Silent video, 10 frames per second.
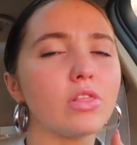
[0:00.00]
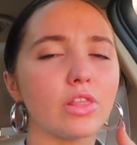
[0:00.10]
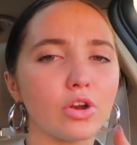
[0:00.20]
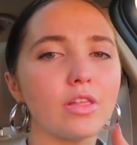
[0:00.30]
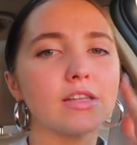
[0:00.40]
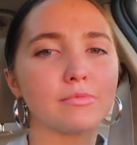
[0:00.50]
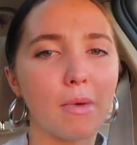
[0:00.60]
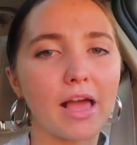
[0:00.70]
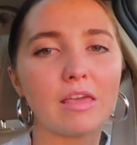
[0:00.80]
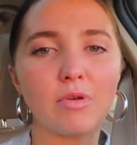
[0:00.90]
Literally, it's
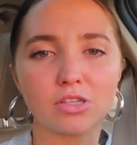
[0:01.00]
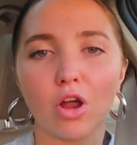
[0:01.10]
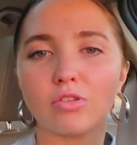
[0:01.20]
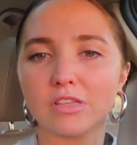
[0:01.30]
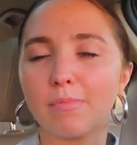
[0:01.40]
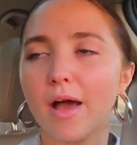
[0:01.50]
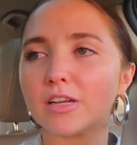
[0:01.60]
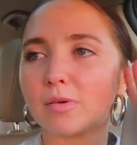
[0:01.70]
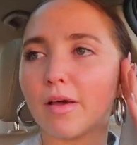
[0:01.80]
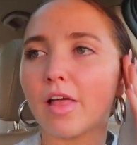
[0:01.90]
Maggie MacDonald's
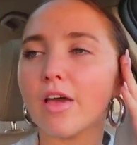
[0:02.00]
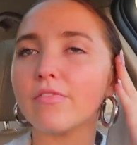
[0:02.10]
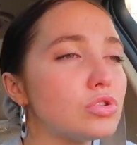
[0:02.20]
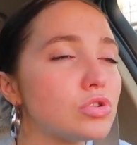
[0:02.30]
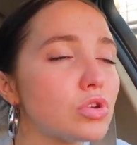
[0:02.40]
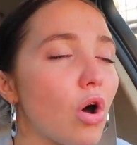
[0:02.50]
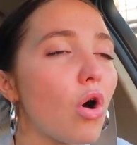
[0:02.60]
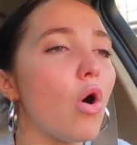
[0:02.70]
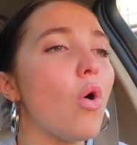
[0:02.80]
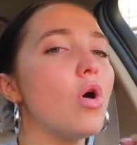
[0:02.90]
impact on my life.
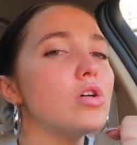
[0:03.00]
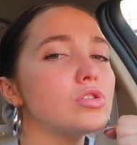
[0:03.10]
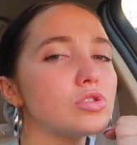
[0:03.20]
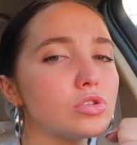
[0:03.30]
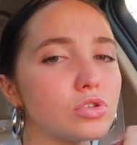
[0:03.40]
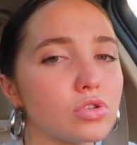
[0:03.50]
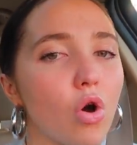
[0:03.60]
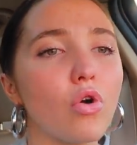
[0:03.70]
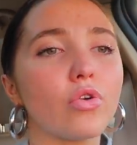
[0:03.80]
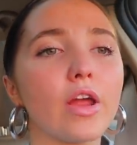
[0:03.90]
So,
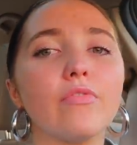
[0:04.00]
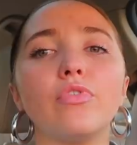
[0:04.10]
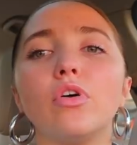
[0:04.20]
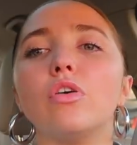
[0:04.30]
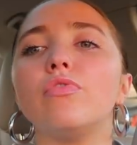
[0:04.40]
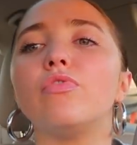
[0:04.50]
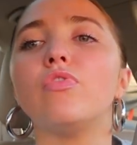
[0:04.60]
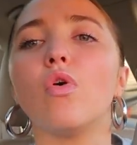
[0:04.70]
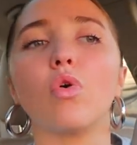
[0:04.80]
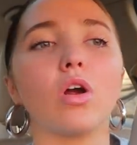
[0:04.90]
so grateful
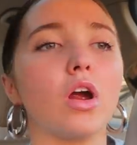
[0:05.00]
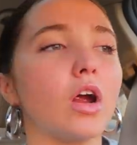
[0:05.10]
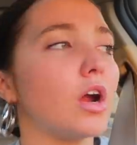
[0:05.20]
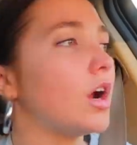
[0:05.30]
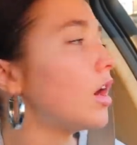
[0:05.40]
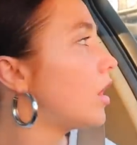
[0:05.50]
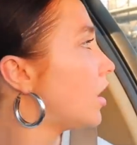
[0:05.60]
for